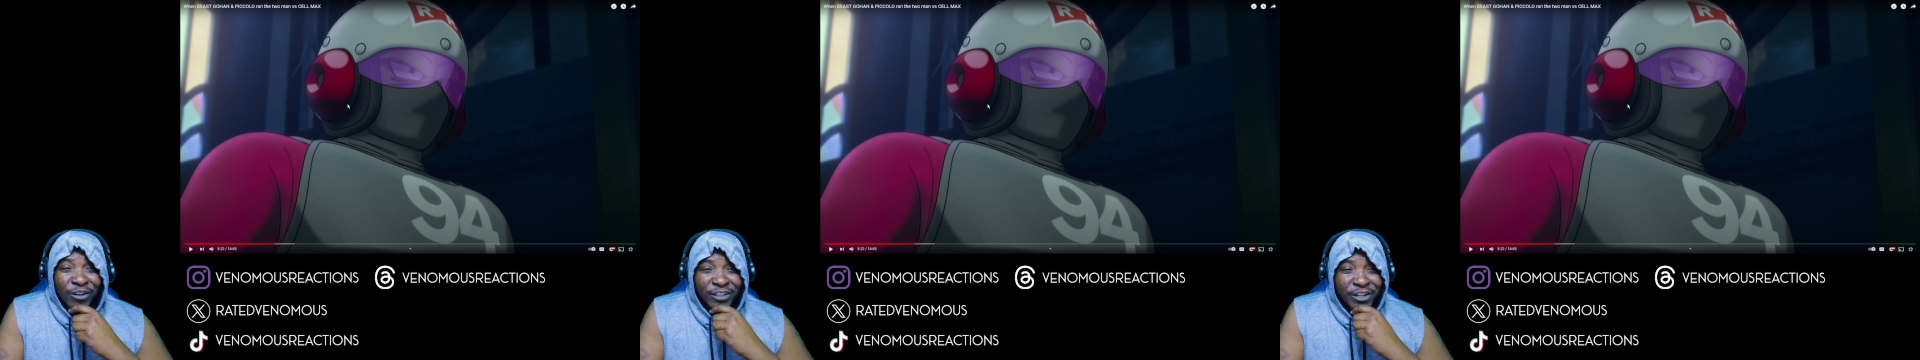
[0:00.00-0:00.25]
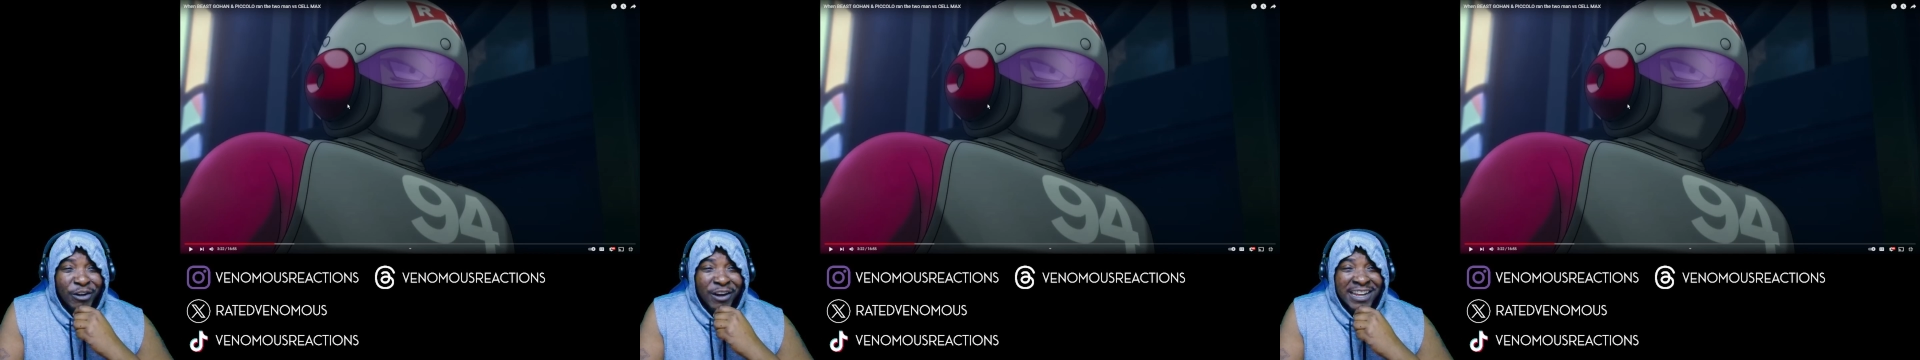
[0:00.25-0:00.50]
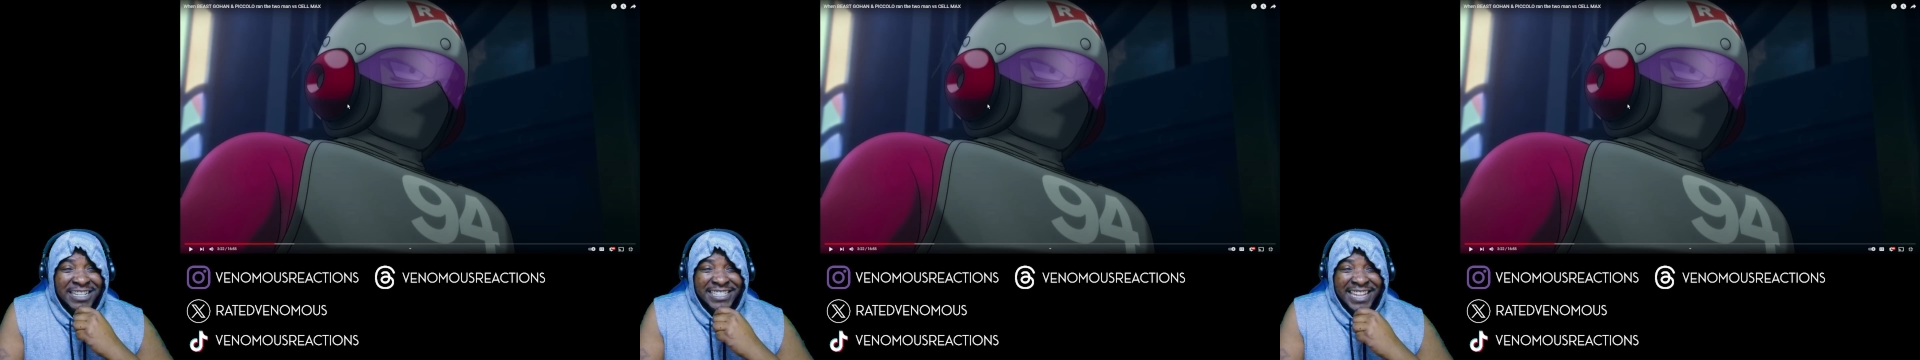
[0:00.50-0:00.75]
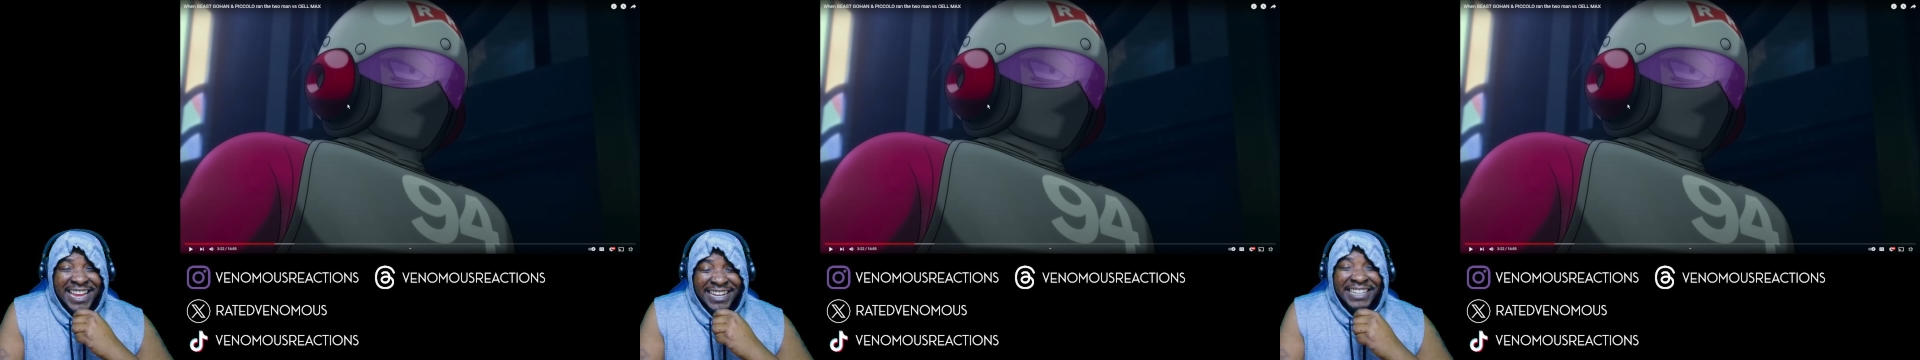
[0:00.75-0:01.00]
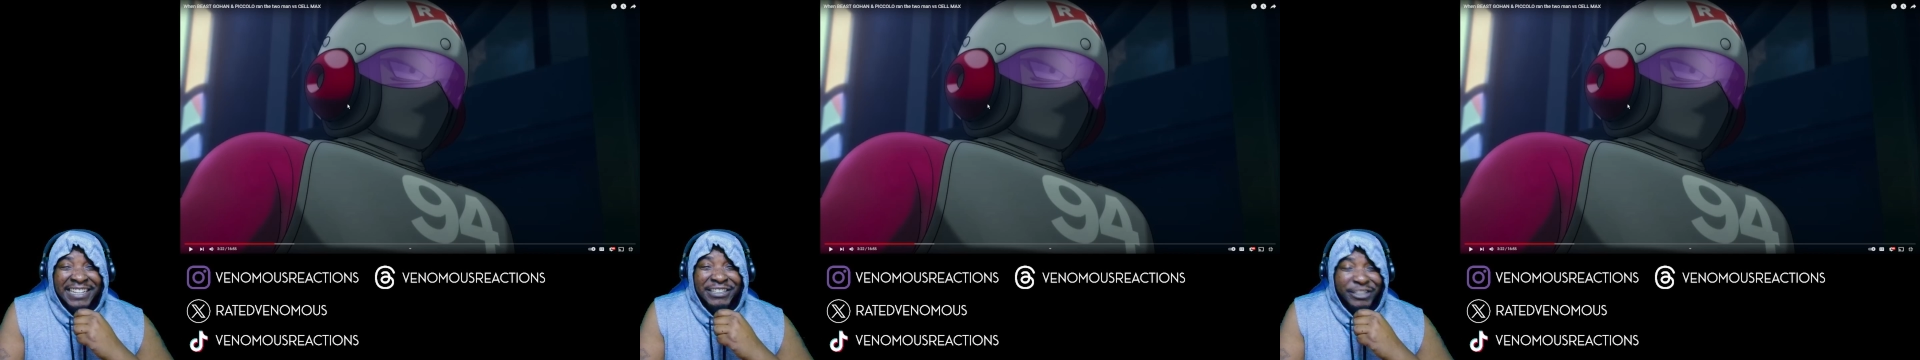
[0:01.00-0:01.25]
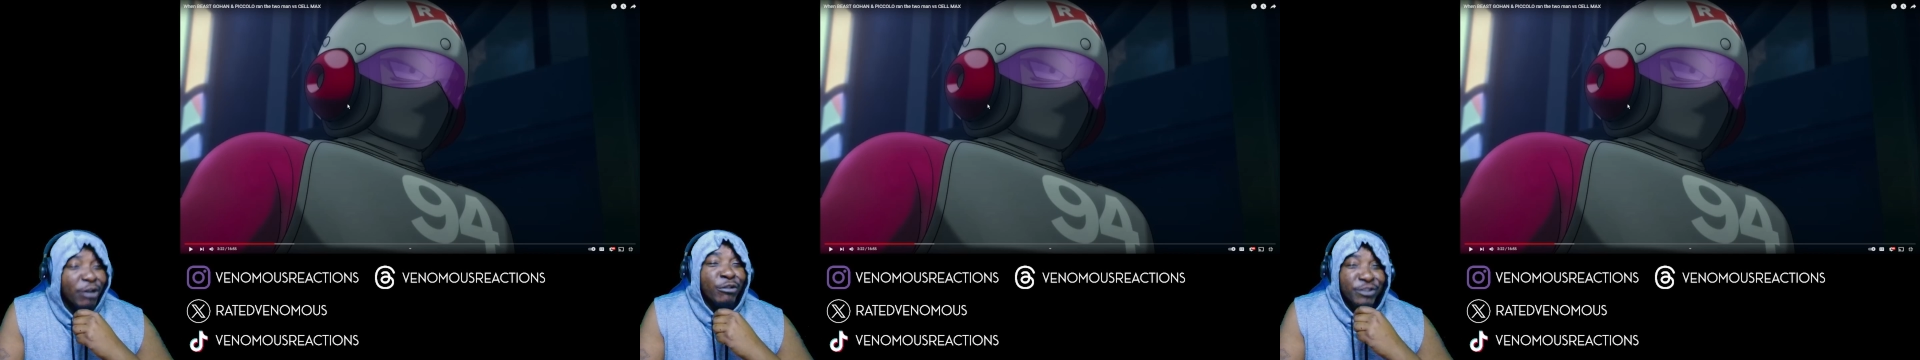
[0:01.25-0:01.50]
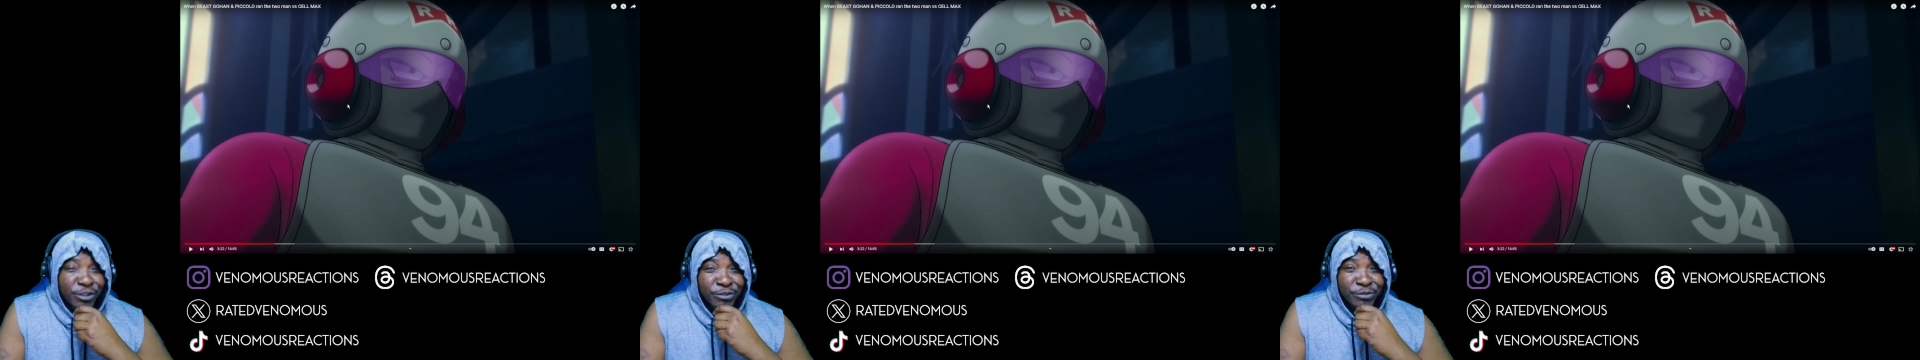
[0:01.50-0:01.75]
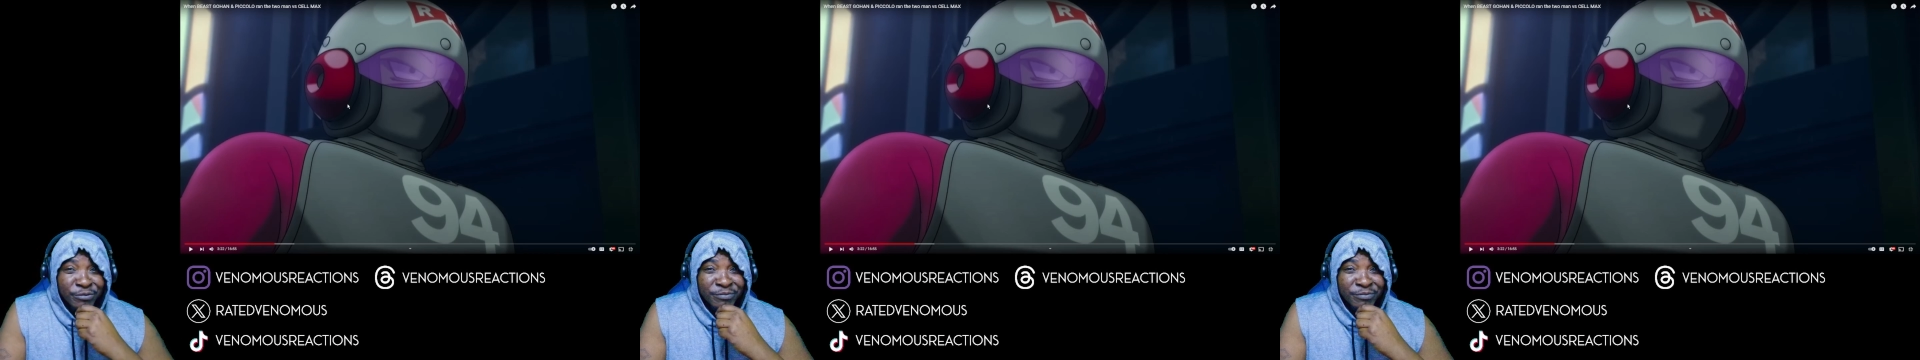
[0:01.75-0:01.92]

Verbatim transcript: Gohan's dad than Goku.